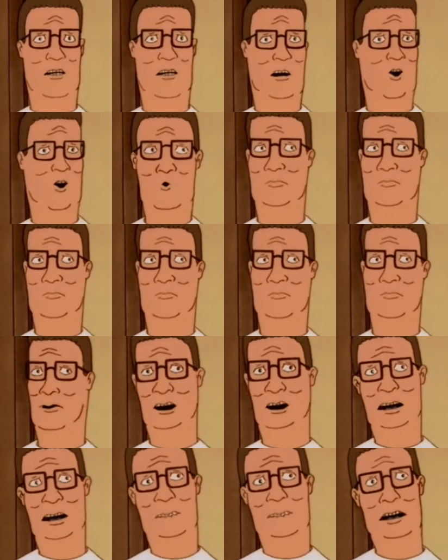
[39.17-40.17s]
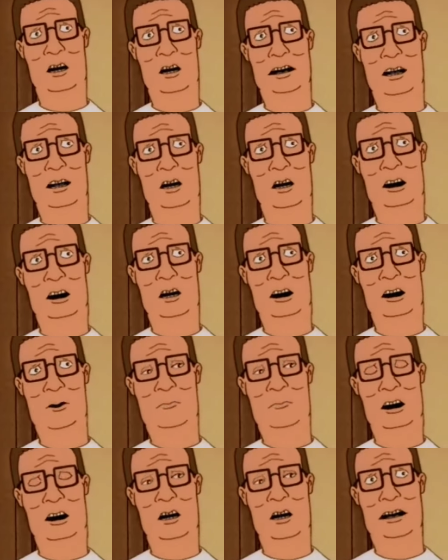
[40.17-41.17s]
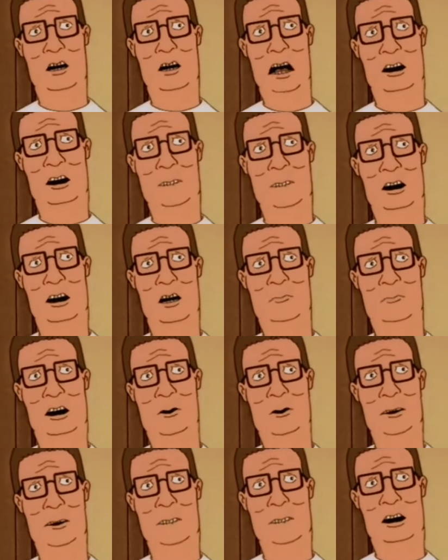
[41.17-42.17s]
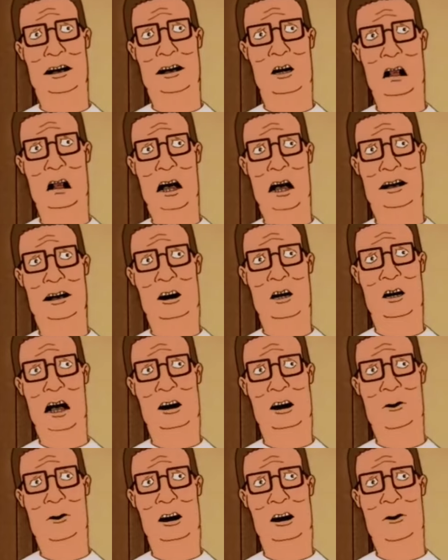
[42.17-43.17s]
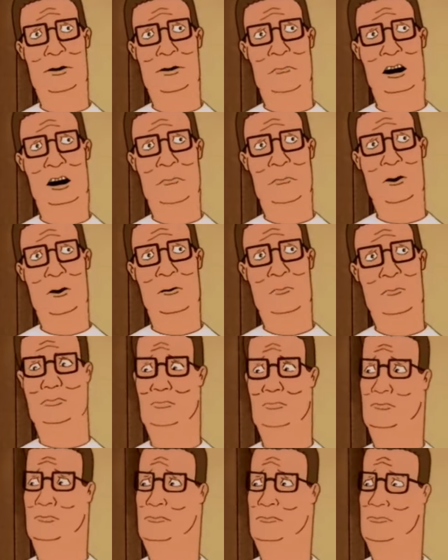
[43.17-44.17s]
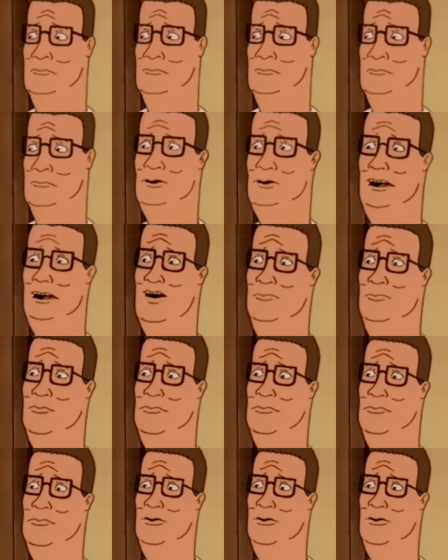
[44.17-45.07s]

Nope. Everything's the same as it's always been for as long as I can remember. Yep.